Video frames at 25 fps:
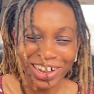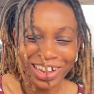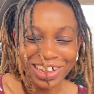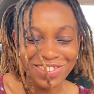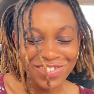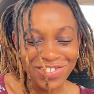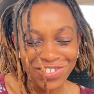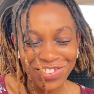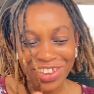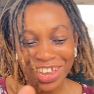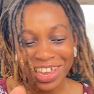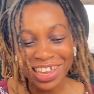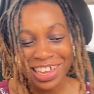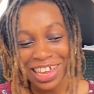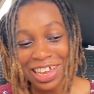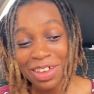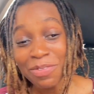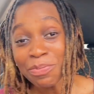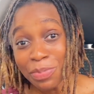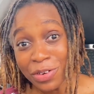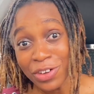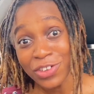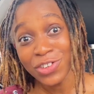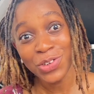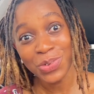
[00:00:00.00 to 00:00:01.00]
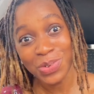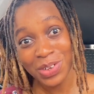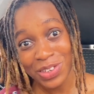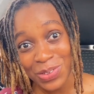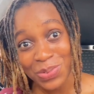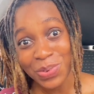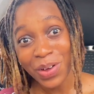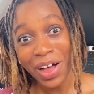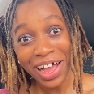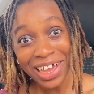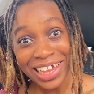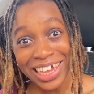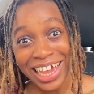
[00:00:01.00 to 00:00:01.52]
and shaking, but she was
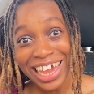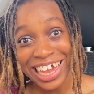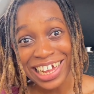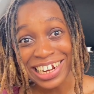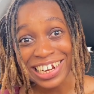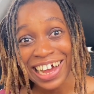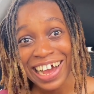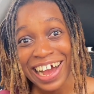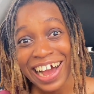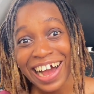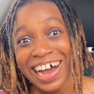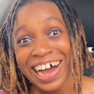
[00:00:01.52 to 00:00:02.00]
walking,